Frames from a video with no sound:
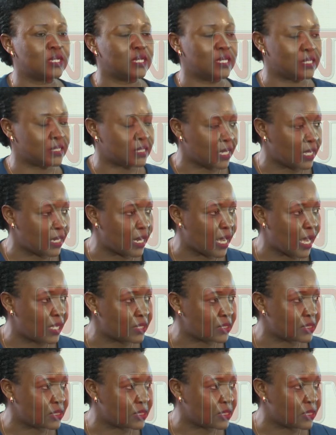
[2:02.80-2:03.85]
is
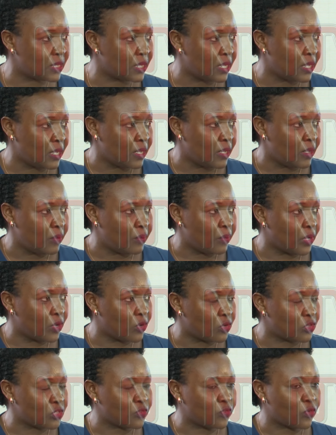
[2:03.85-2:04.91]
enhanced
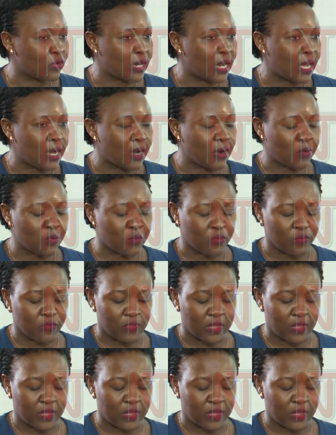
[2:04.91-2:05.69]
because for now